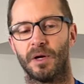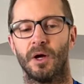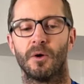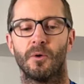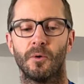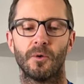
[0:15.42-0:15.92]

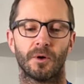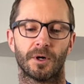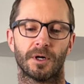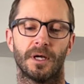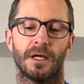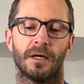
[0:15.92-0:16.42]
or
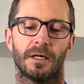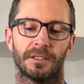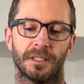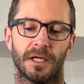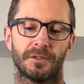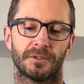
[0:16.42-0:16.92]
on the
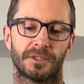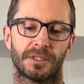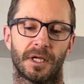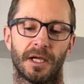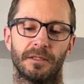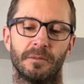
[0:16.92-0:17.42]
other
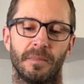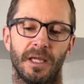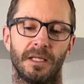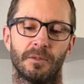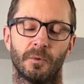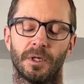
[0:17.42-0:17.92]
side, the
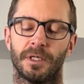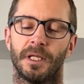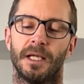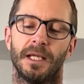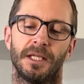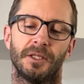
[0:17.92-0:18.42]
mating one,
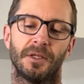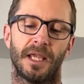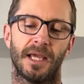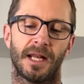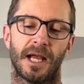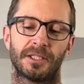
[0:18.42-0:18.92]
you
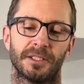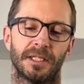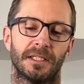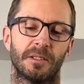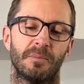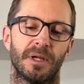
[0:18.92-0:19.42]
can't actually get
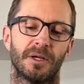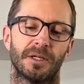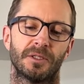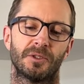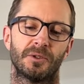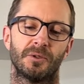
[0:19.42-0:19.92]
the bearing
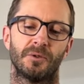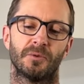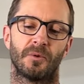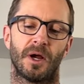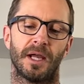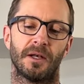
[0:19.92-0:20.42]
to
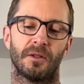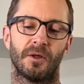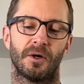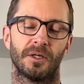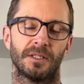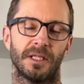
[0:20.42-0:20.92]
ride
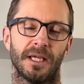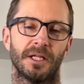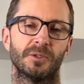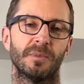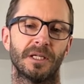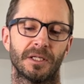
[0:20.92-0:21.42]
along the edge
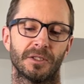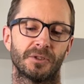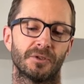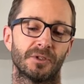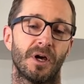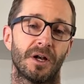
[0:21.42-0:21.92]
because
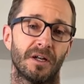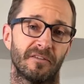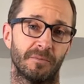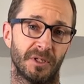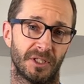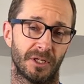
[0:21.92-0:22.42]
there's not enough
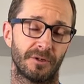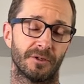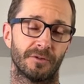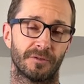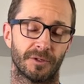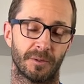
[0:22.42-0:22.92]
material
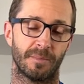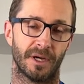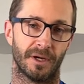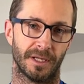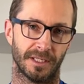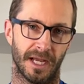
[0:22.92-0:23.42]
for the
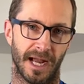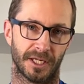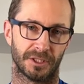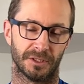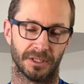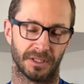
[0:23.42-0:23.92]
bearing to
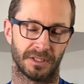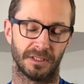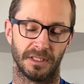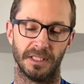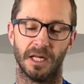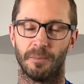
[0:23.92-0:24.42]
actually
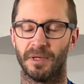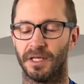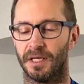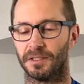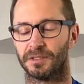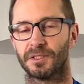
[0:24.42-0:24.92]
seat up
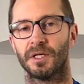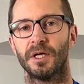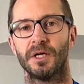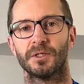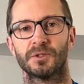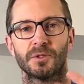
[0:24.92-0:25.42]
against.
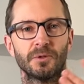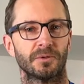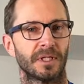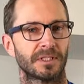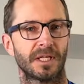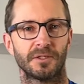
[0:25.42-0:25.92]
So
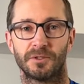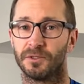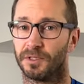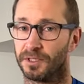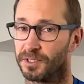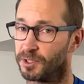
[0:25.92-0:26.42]
let's get to
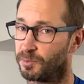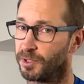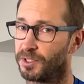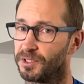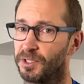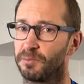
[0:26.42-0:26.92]
this. It's pretty
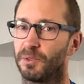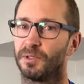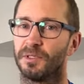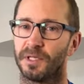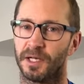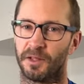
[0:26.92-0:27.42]
simple
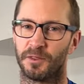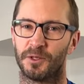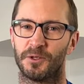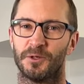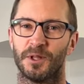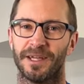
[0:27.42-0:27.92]
and I think
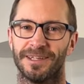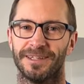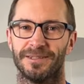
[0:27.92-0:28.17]
you'll like it.